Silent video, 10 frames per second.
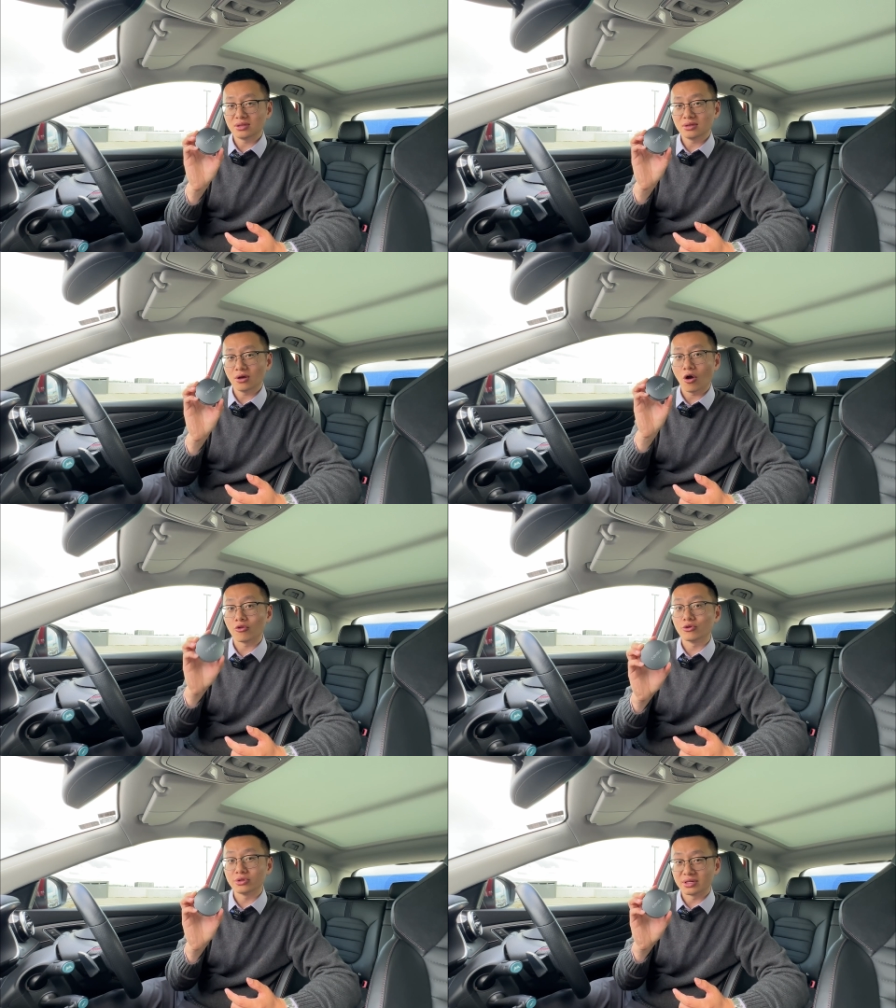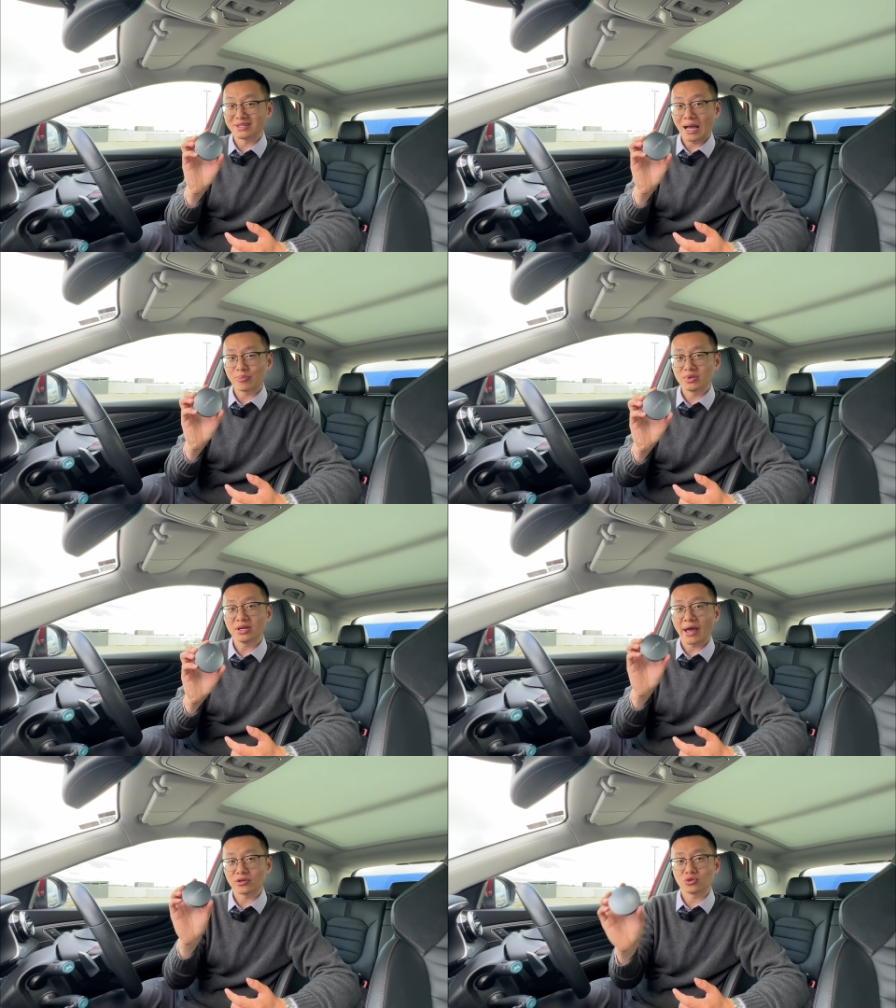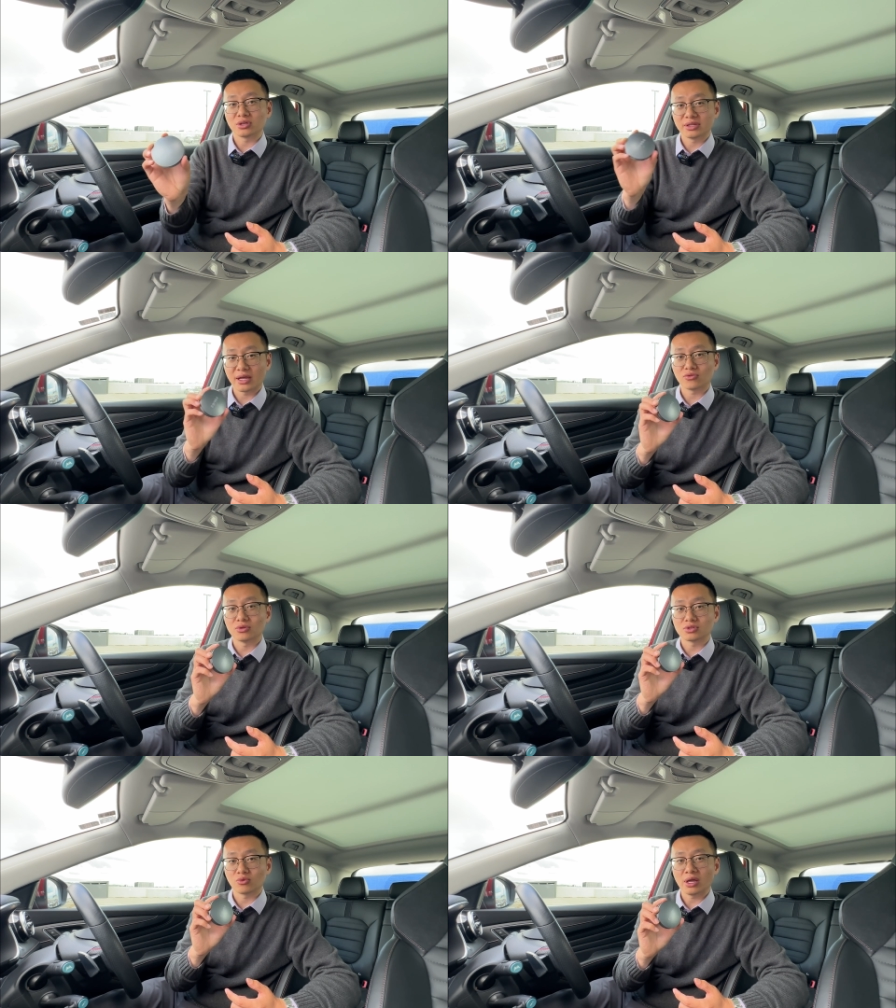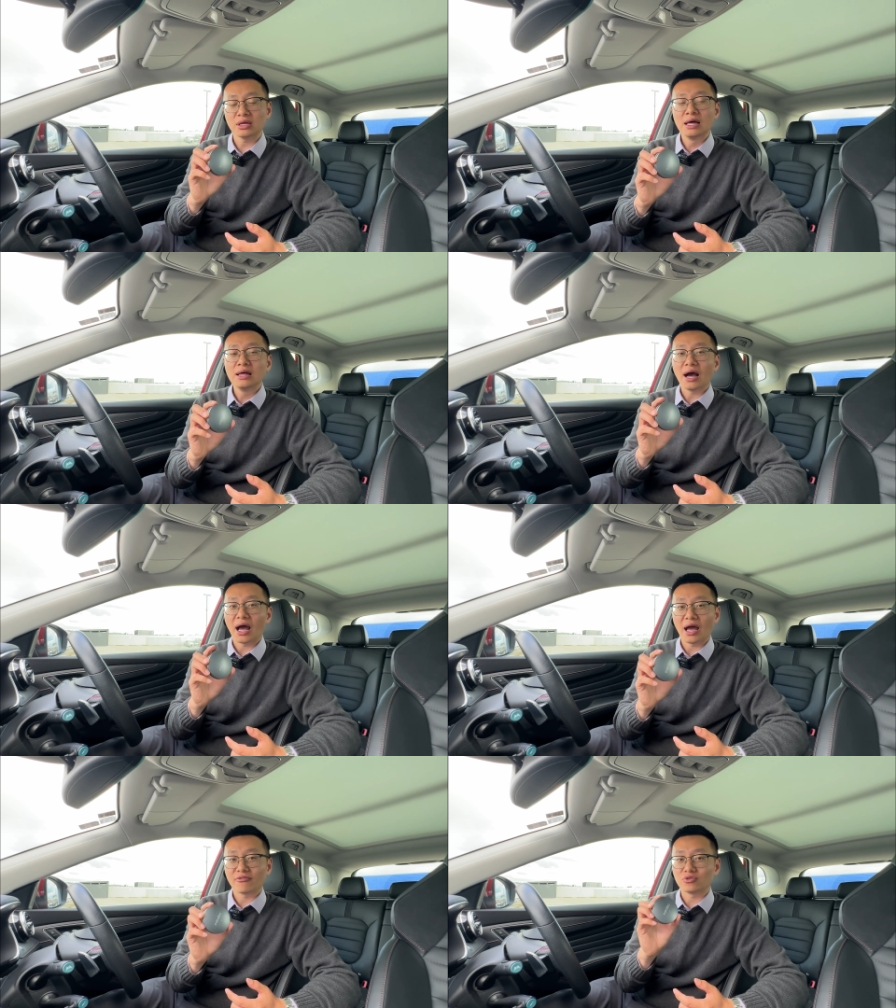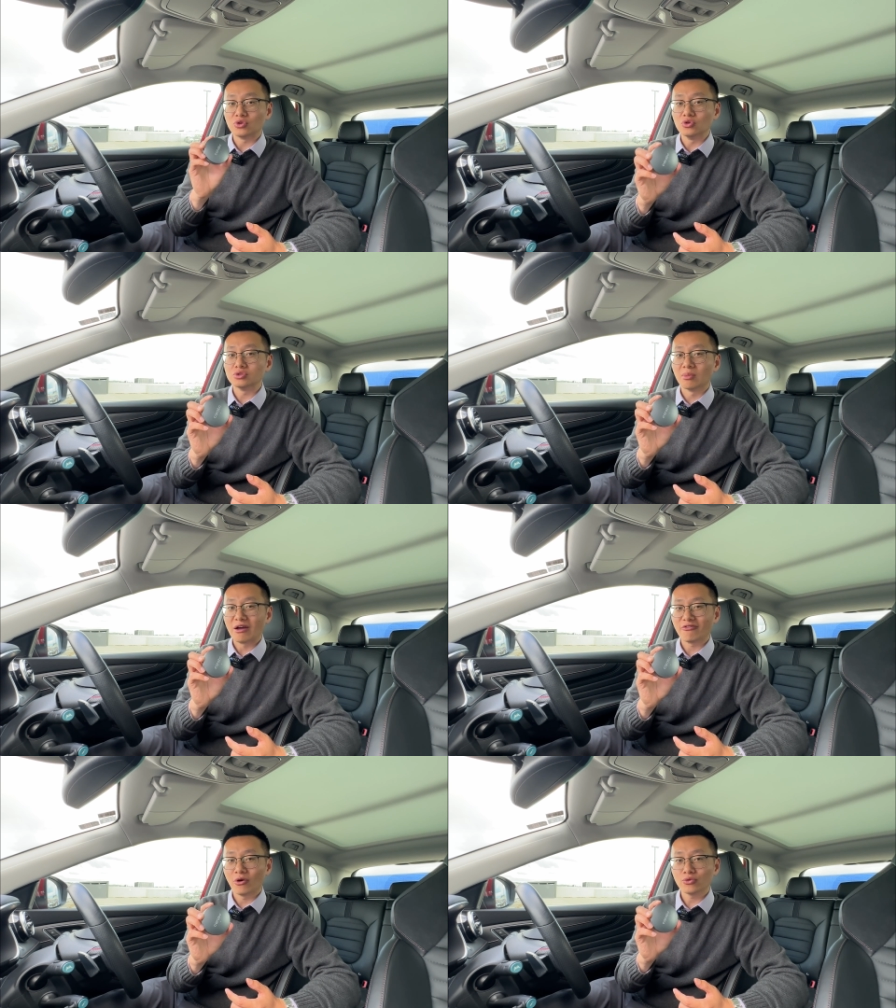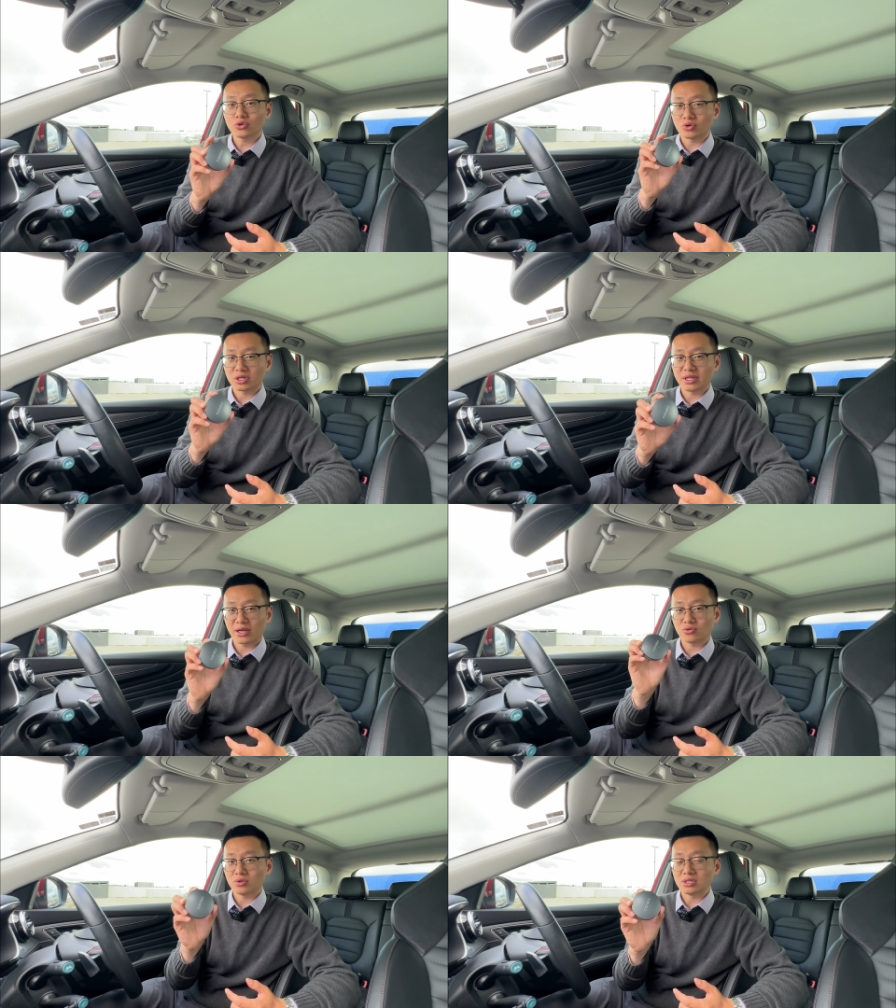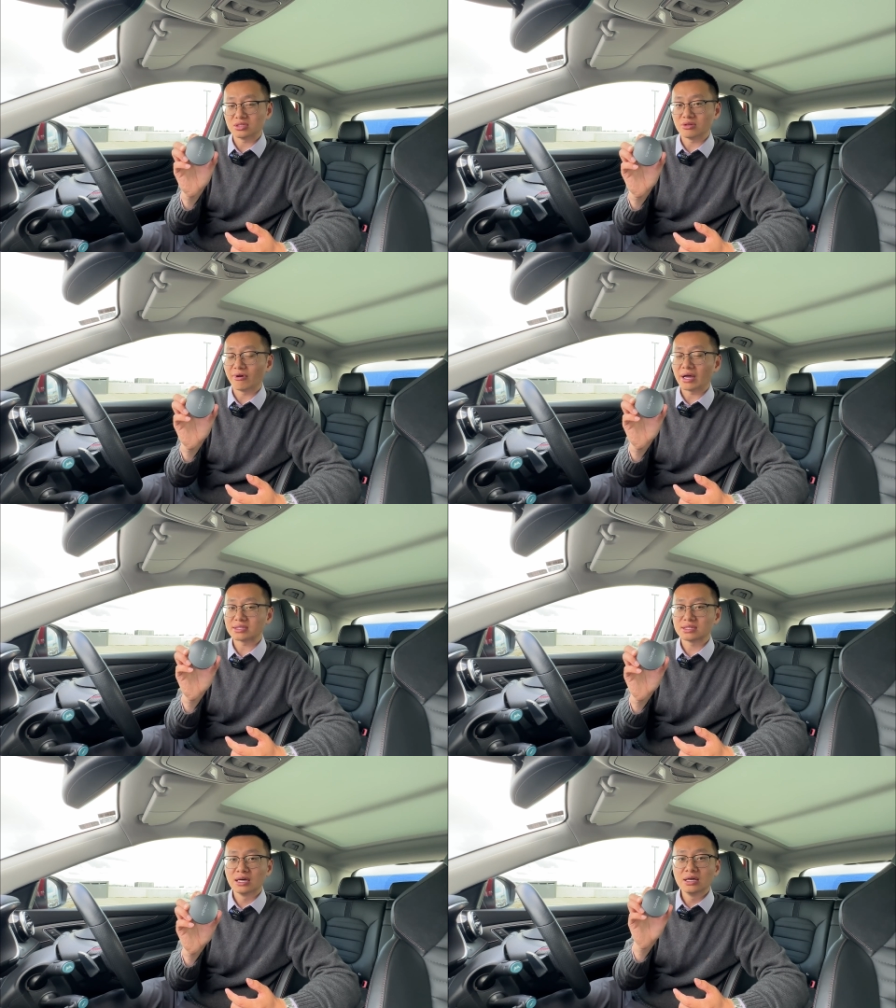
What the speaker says: Although the adapter actually connects to the screen, I have to use my phone to connect to this device.